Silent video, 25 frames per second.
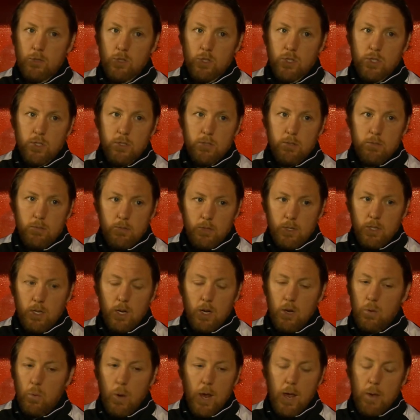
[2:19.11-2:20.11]
Just, you
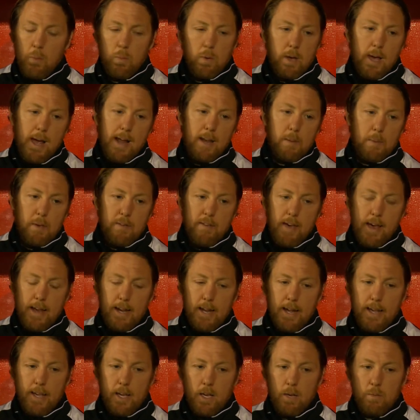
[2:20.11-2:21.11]
know, he had a bit of a
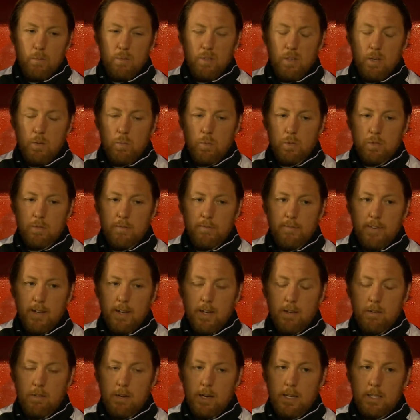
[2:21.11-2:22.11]
headache and wasn't
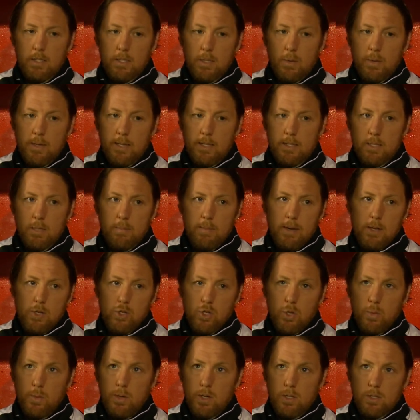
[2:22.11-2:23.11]
feeling great. So we need to make
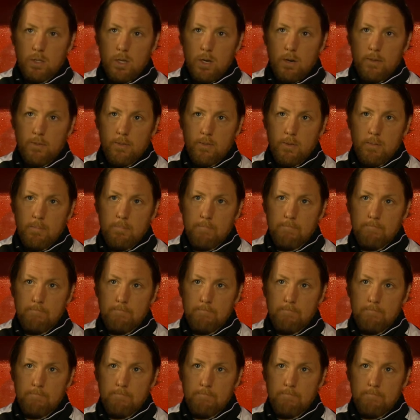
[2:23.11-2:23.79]
sure we looked after him.